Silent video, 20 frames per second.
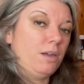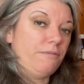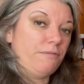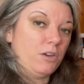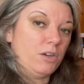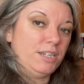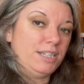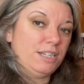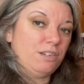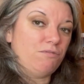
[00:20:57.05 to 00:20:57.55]

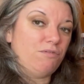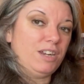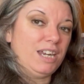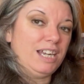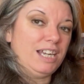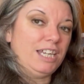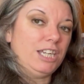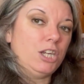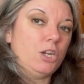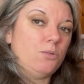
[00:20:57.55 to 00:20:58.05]
find it
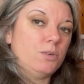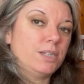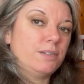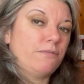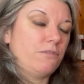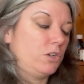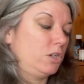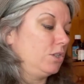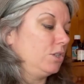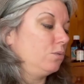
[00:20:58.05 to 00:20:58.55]
really
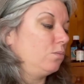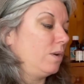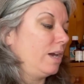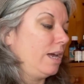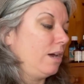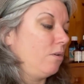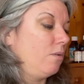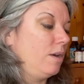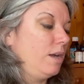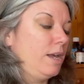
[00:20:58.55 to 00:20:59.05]
useful as
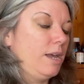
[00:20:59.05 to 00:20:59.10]
well.